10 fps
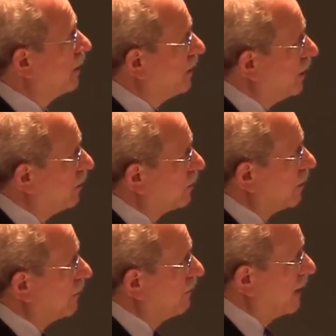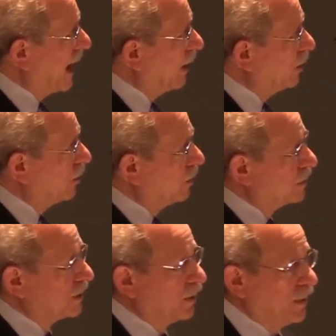these
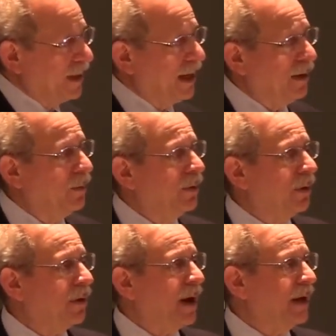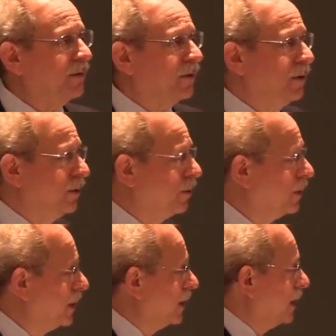values that we get with our ISQ,